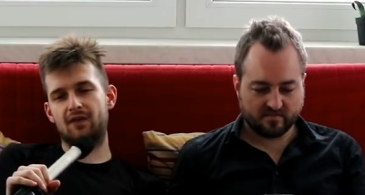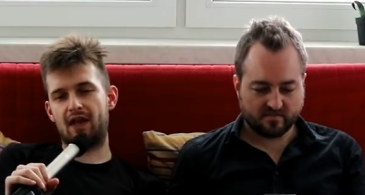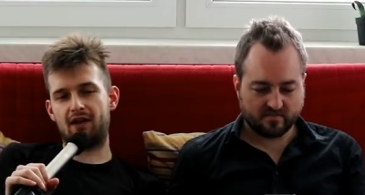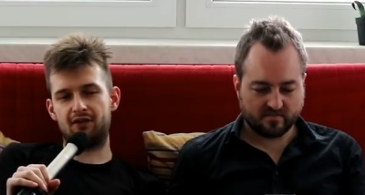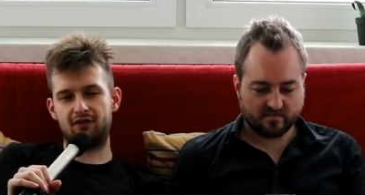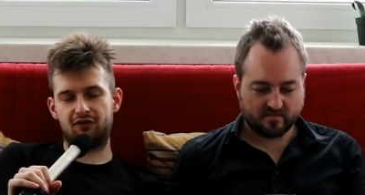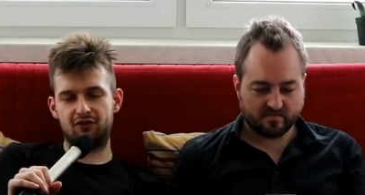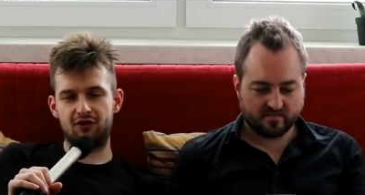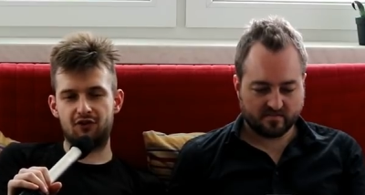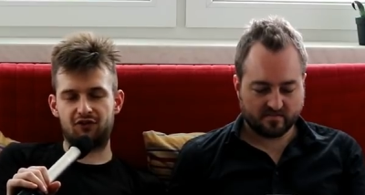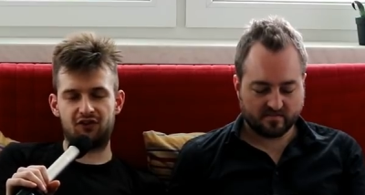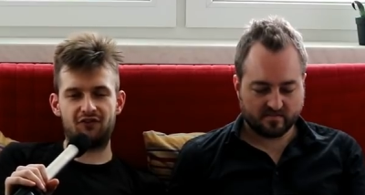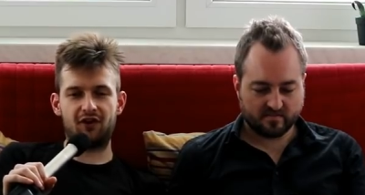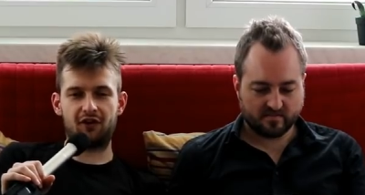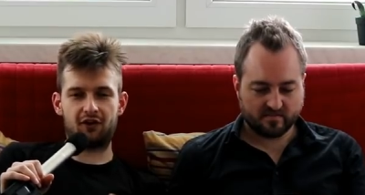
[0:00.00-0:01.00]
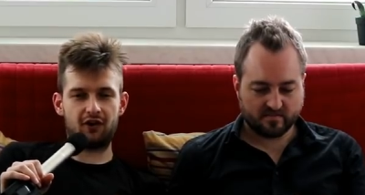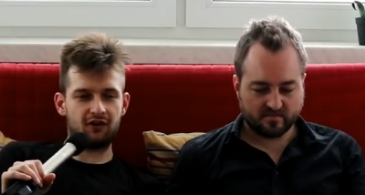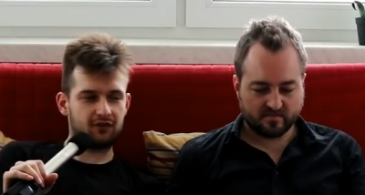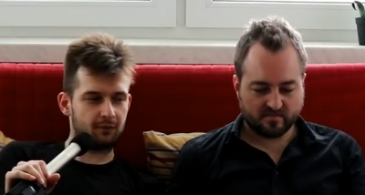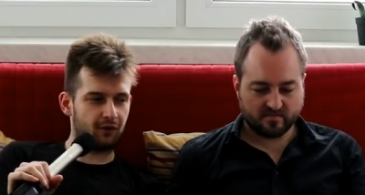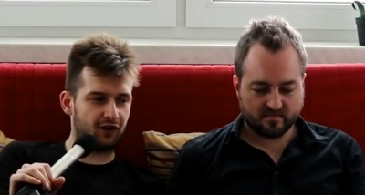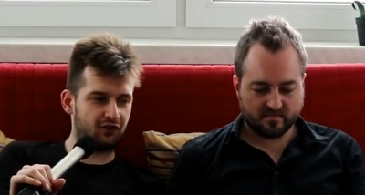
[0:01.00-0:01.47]
Speaker 1: And you know, she felt
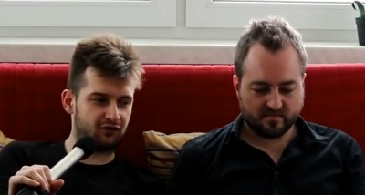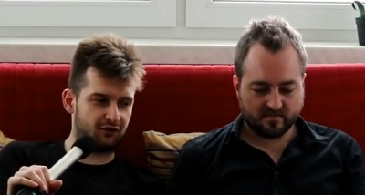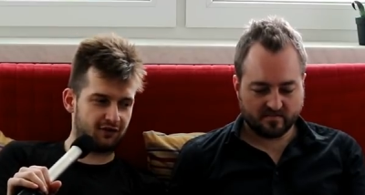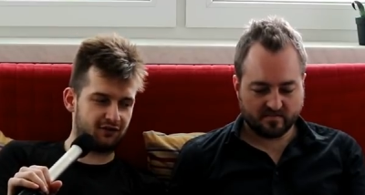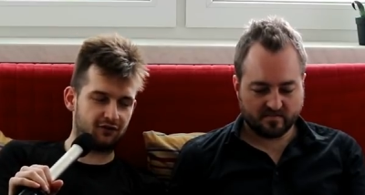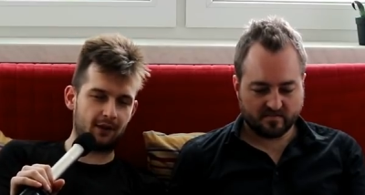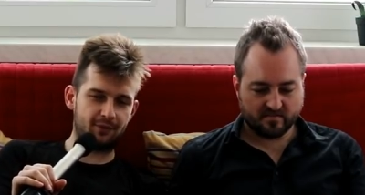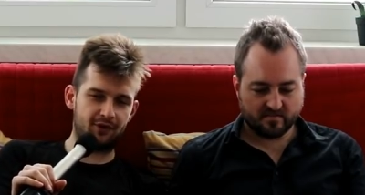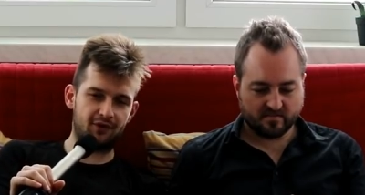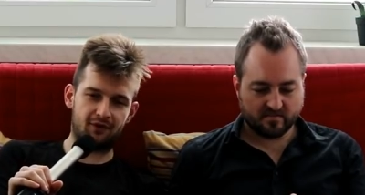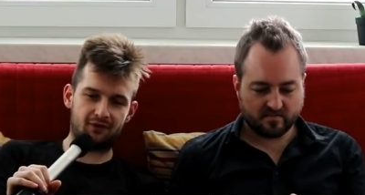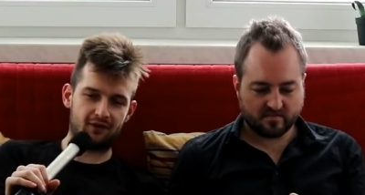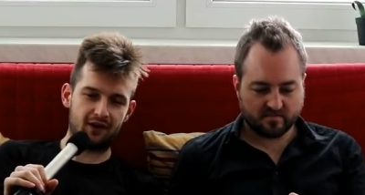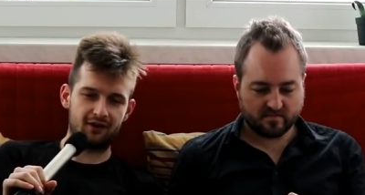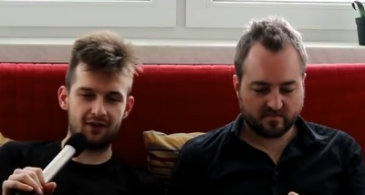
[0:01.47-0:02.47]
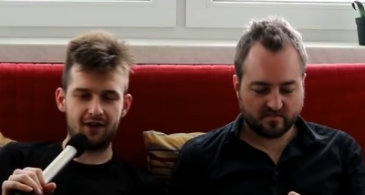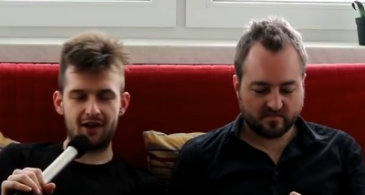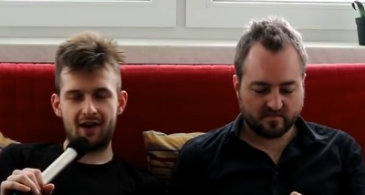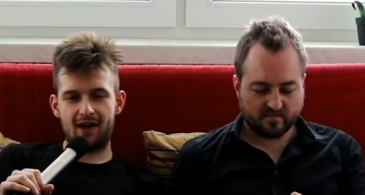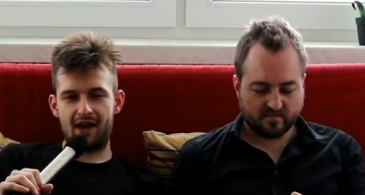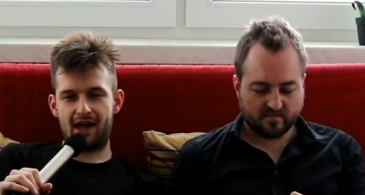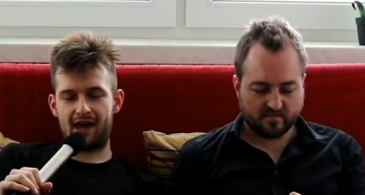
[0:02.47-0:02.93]
uncomfortable because she was interrupting her friend.
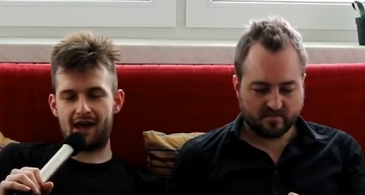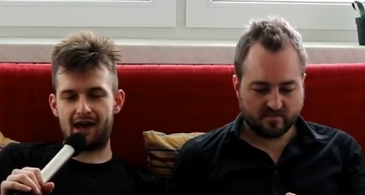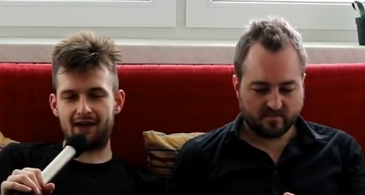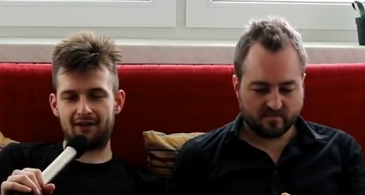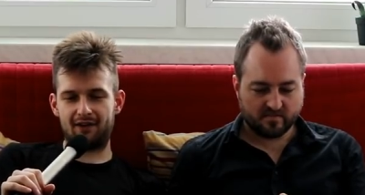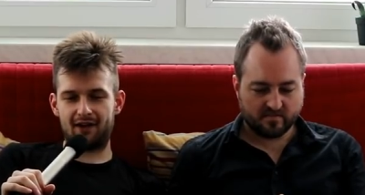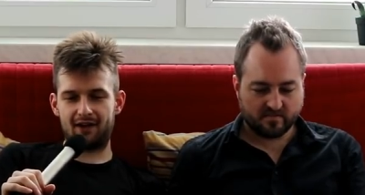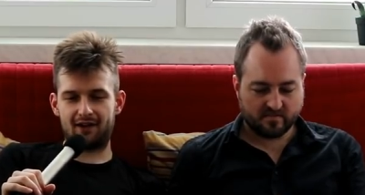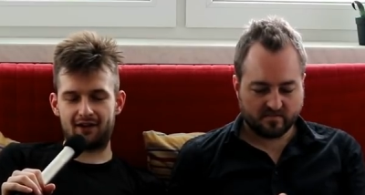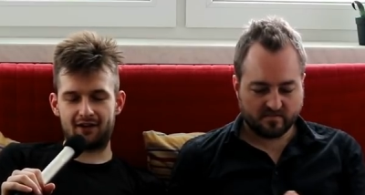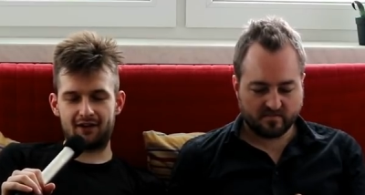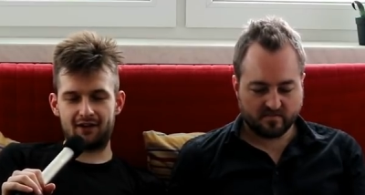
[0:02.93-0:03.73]
And, and like,